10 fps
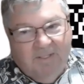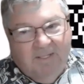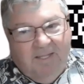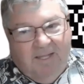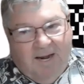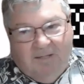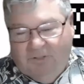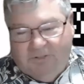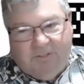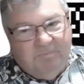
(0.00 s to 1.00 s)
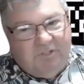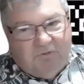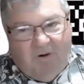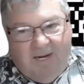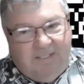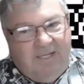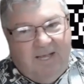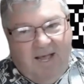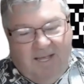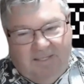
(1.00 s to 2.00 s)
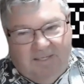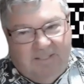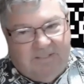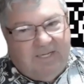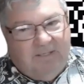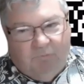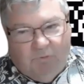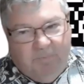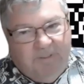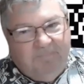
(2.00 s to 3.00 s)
and I looked him straight in the eye, and I said, Ruben,